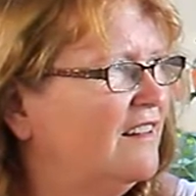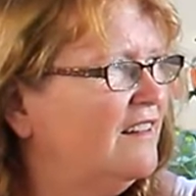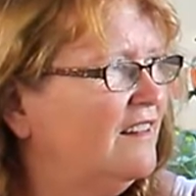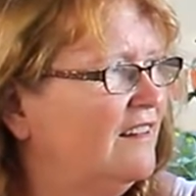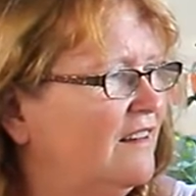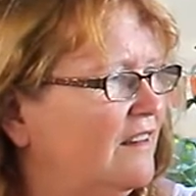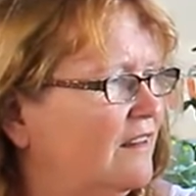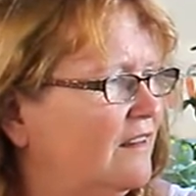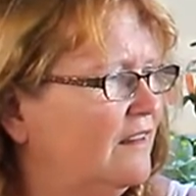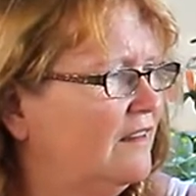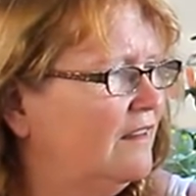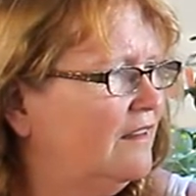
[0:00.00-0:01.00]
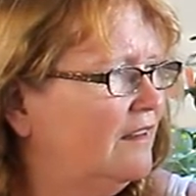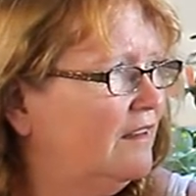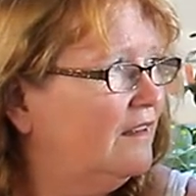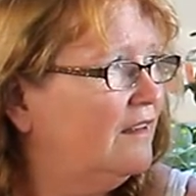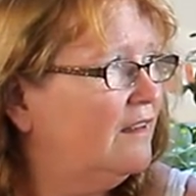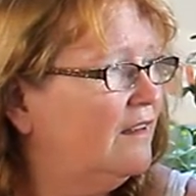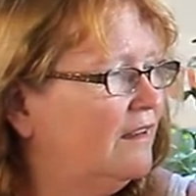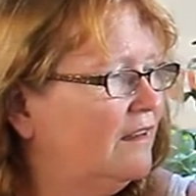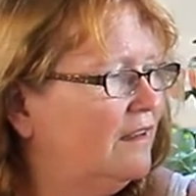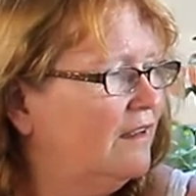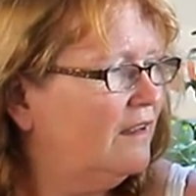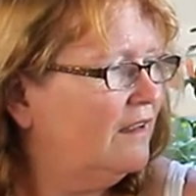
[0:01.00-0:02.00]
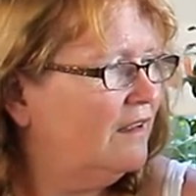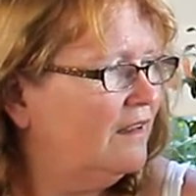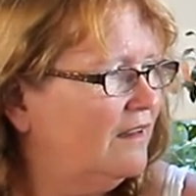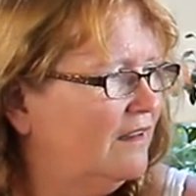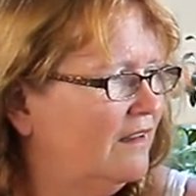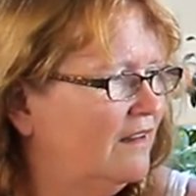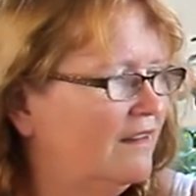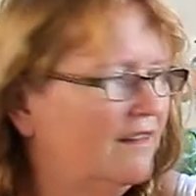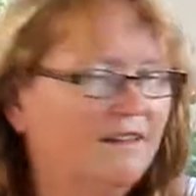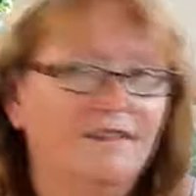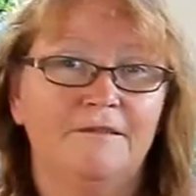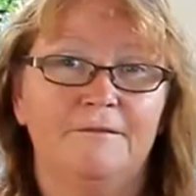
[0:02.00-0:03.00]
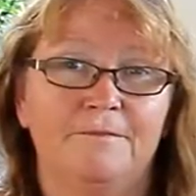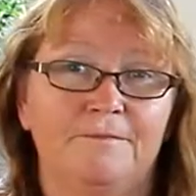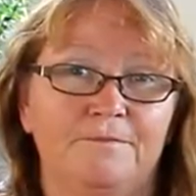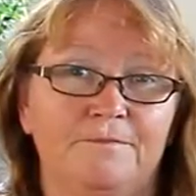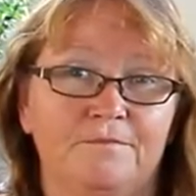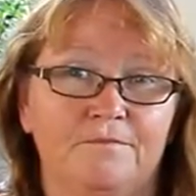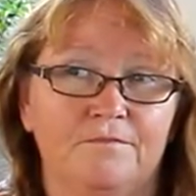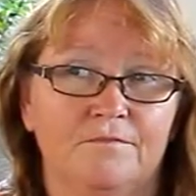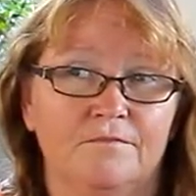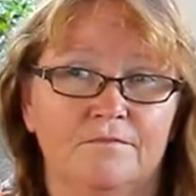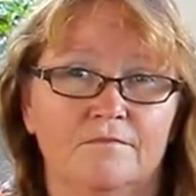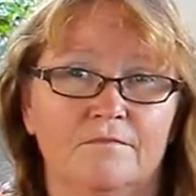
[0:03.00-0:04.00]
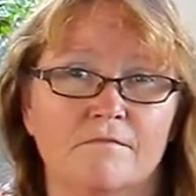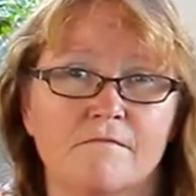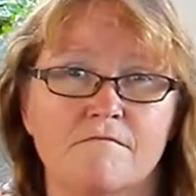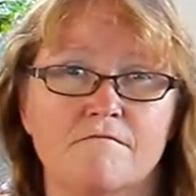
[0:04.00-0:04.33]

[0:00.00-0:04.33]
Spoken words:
(silent)